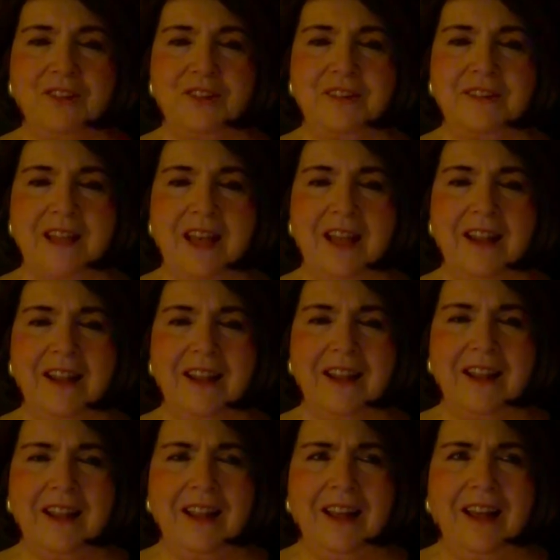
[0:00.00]
she said,
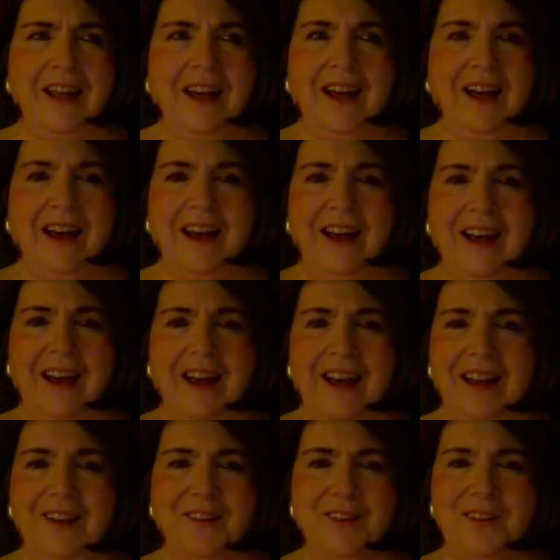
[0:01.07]

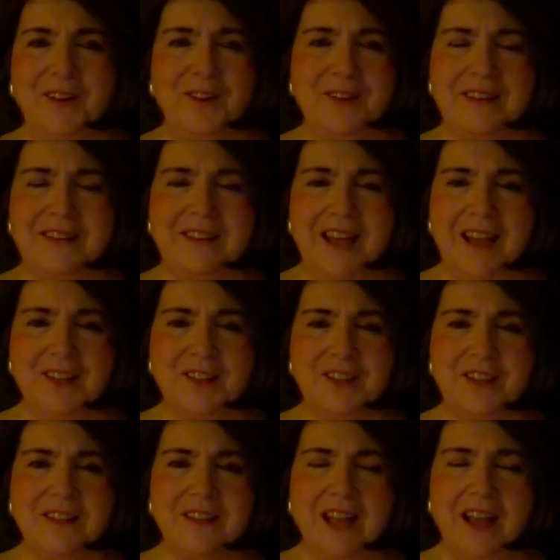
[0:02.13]
I don't know his
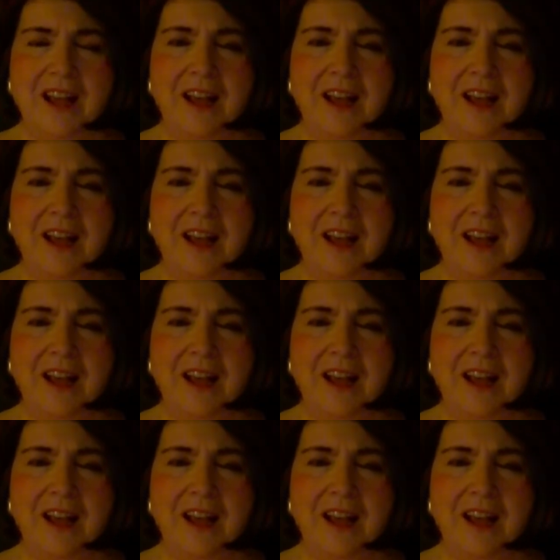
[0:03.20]
intentions,